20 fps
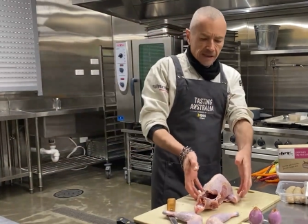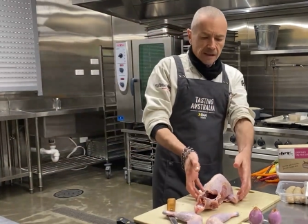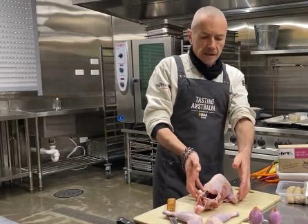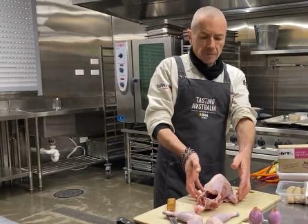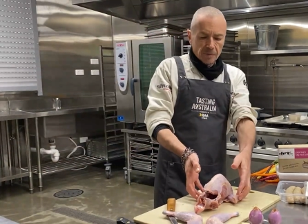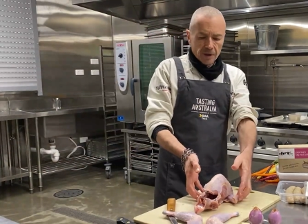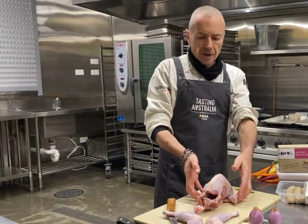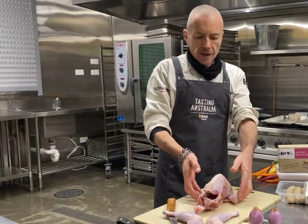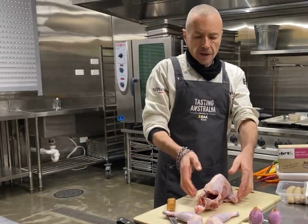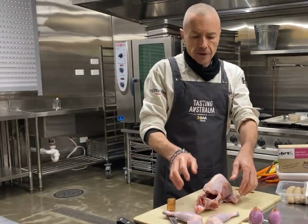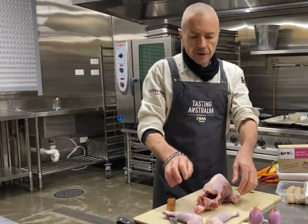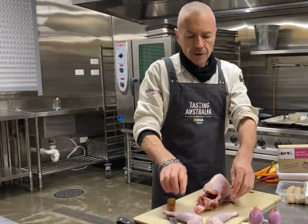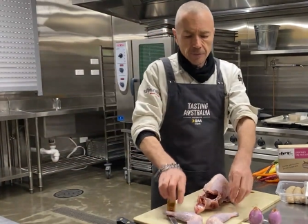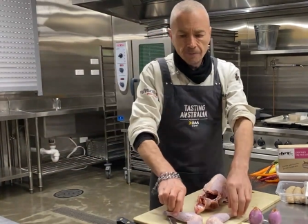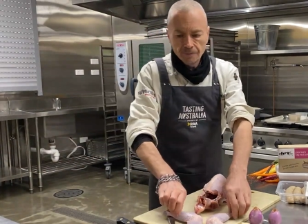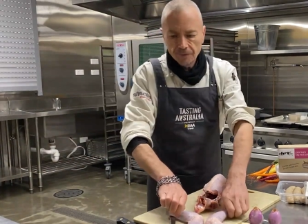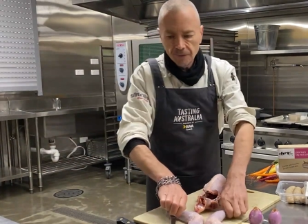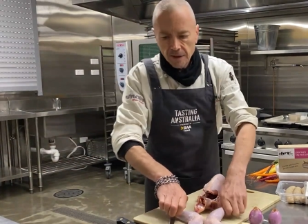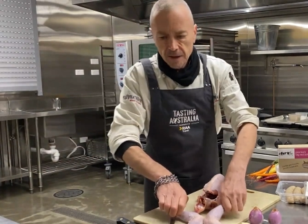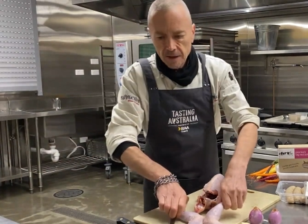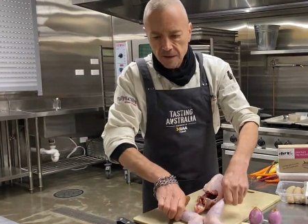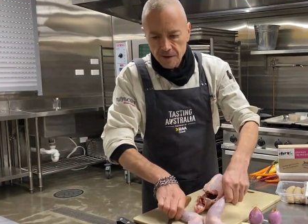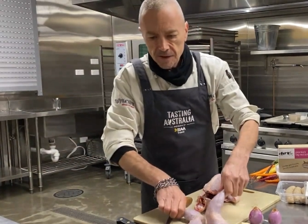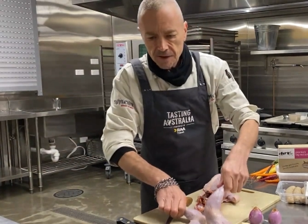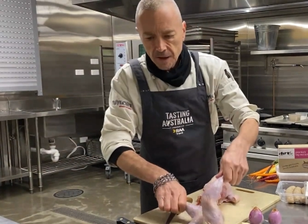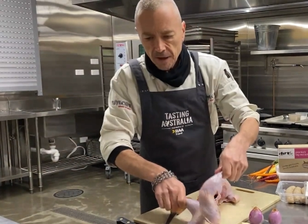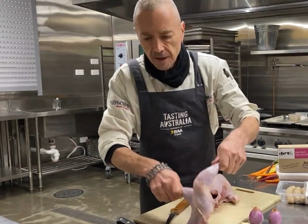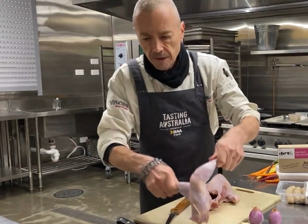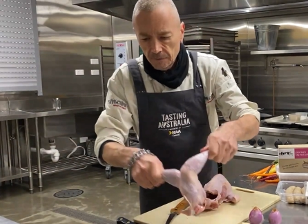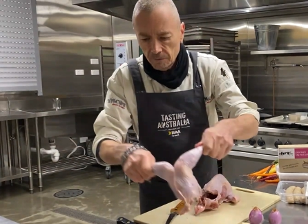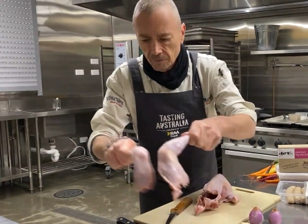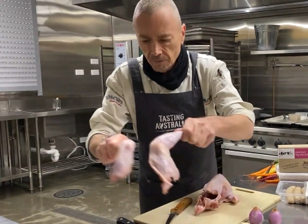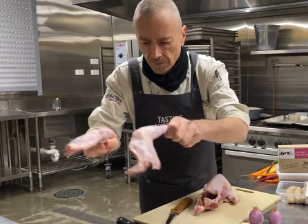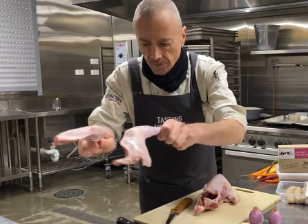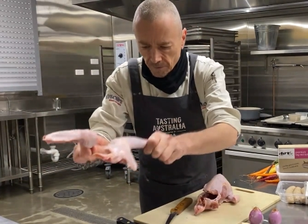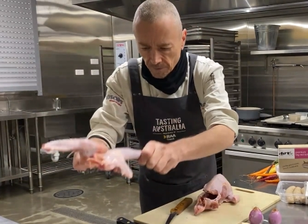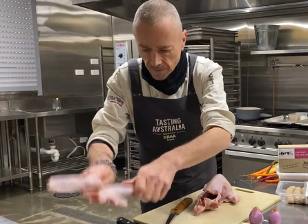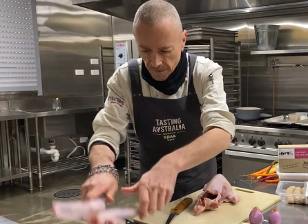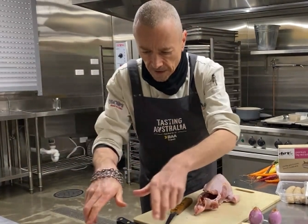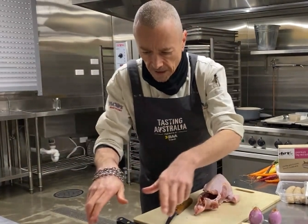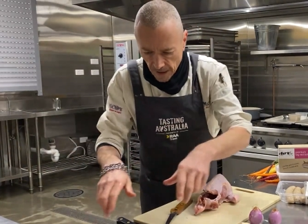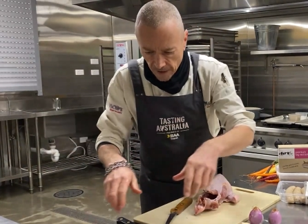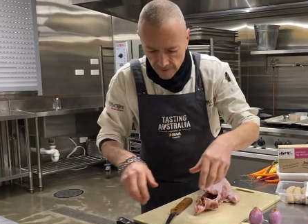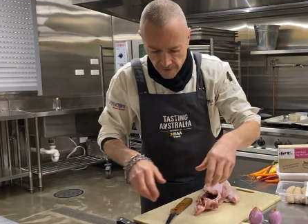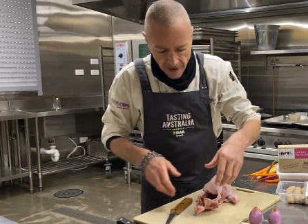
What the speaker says: the bird. So get